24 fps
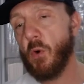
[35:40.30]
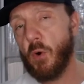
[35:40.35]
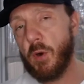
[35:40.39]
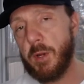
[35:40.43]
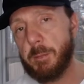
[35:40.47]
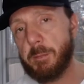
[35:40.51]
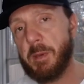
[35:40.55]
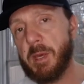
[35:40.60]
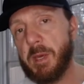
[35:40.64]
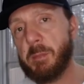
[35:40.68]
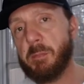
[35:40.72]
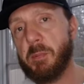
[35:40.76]

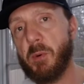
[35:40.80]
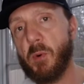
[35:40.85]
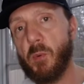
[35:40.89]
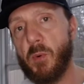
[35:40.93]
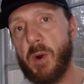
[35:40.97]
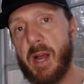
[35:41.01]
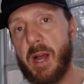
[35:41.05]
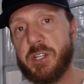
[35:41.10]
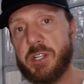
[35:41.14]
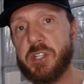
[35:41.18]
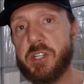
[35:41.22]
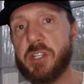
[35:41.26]
40
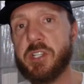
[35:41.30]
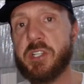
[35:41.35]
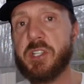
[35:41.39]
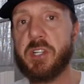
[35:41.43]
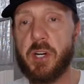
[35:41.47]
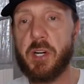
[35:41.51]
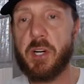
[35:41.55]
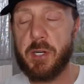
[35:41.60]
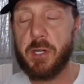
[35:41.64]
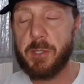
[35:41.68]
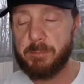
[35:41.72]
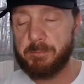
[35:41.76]
people
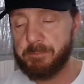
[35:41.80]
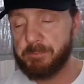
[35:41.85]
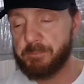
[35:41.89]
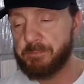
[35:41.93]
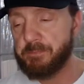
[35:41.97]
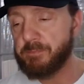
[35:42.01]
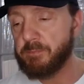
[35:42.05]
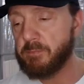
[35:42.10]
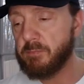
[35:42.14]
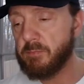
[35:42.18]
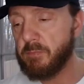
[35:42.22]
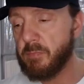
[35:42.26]
registered
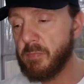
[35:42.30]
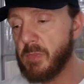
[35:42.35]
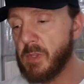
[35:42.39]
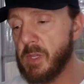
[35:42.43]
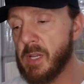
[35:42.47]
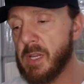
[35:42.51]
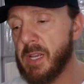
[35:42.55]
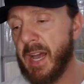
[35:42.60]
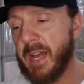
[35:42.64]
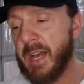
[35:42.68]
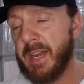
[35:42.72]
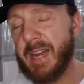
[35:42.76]

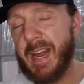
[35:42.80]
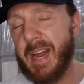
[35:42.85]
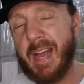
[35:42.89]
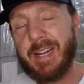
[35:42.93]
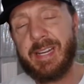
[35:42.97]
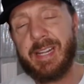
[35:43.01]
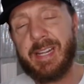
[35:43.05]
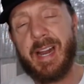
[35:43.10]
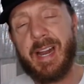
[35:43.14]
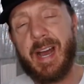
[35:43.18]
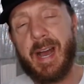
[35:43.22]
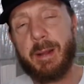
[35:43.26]
at
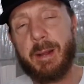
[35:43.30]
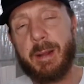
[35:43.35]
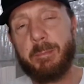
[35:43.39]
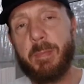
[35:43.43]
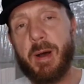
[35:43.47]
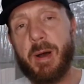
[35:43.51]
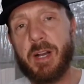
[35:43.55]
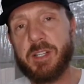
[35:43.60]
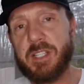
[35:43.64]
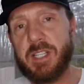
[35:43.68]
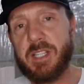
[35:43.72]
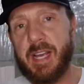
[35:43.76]

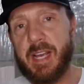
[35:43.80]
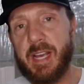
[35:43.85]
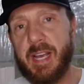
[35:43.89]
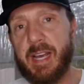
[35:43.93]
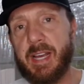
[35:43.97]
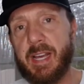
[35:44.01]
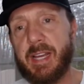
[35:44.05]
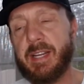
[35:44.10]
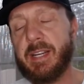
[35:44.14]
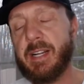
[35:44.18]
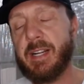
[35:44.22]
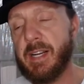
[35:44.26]
99 bucks a
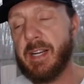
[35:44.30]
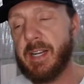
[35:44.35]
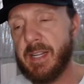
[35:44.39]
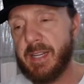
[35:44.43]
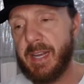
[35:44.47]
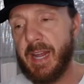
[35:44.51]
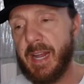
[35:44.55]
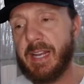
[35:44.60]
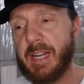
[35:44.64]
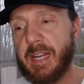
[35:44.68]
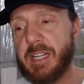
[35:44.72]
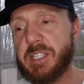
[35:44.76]
hit,
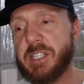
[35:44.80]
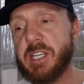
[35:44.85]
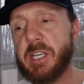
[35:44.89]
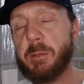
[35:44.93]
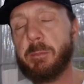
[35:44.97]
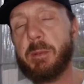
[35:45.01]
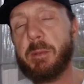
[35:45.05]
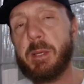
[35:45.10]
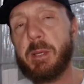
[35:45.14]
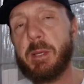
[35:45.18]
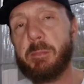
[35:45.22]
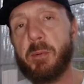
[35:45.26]

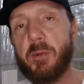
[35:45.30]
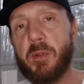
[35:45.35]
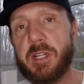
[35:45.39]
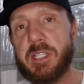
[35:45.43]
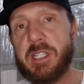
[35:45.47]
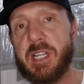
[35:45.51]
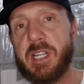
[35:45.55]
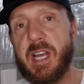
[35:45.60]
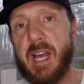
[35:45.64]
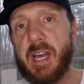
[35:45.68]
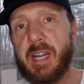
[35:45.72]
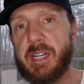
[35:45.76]
19
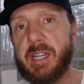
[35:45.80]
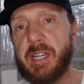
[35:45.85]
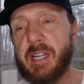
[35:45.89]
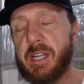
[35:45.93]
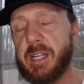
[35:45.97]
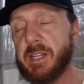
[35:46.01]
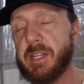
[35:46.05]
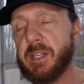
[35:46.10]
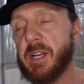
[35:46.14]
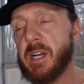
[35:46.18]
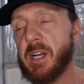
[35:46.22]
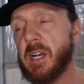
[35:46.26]
people
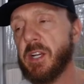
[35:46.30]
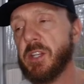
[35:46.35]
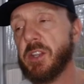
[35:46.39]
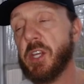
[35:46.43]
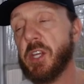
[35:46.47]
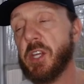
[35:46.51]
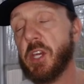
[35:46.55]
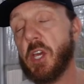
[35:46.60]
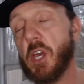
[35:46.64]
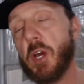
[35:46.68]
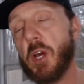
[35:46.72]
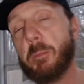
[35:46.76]
attended.
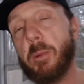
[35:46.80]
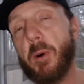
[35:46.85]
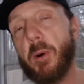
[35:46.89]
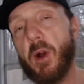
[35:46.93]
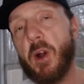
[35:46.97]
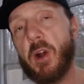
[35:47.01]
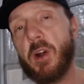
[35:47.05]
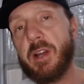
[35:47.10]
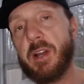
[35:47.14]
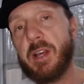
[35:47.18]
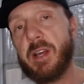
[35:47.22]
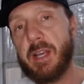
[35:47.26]
The good
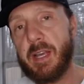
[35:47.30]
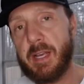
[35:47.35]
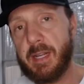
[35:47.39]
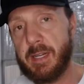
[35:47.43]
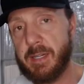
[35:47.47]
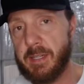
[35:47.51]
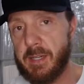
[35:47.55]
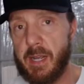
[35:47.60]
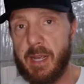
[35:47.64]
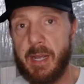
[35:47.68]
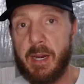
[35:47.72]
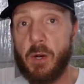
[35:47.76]
part
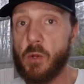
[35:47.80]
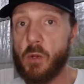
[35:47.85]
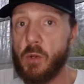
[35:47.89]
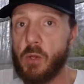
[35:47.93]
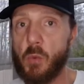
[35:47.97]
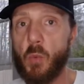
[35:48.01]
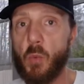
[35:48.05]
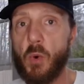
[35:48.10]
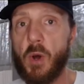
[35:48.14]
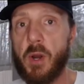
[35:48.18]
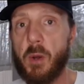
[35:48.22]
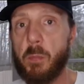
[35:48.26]
in
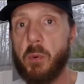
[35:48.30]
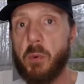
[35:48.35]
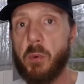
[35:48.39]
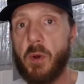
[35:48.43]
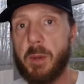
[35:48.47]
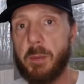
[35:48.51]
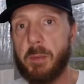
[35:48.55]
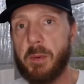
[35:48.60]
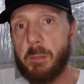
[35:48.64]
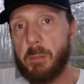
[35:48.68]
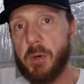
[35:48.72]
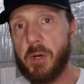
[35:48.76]
only 1
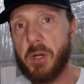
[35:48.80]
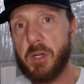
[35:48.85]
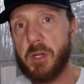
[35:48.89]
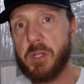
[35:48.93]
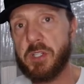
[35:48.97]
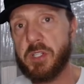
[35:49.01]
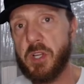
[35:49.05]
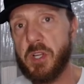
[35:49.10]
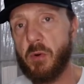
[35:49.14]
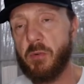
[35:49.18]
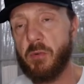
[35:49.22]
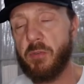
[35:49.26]
appointment
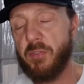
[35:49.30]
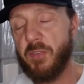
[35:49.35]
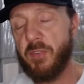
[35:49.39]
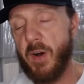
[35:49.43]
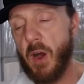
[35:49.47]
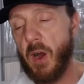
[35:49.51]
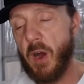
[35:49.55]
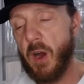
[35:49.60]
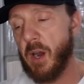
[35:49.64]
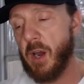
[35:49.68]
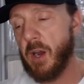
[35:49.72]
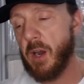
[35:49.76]
booked so
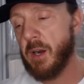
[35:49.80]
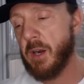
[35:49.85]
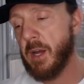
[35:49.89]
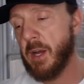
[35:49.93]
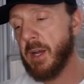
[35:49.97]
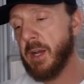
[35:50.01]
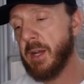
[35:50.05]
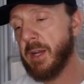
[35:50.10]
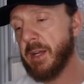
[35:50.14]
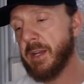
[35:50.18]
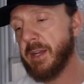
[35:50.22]
far.